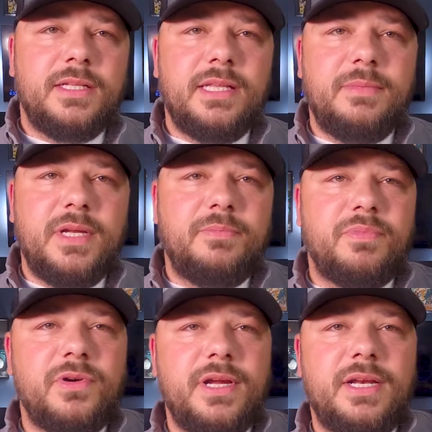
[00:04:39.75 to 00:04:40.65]
limited
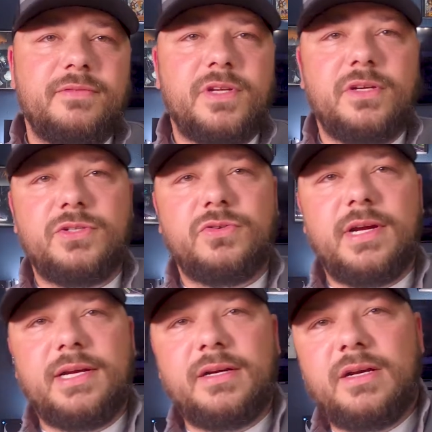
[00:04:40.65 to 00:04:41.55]
print of Ghost
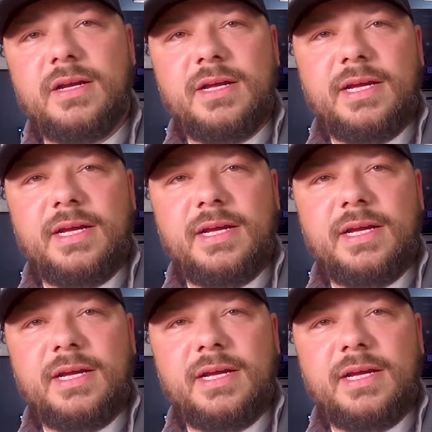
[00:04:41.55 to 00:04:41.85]
Rider.